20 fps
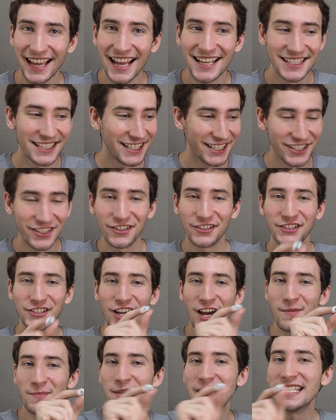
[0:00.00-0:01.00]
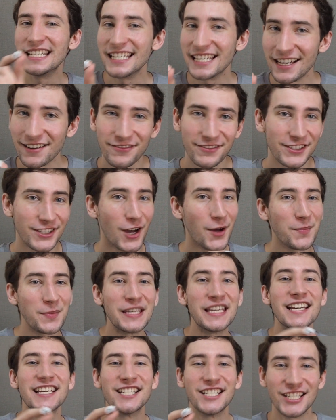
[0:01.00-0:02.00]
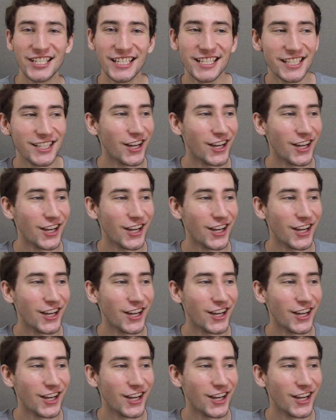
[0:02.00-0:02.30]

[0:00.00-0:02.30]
as in like, you know, .pdf, .png,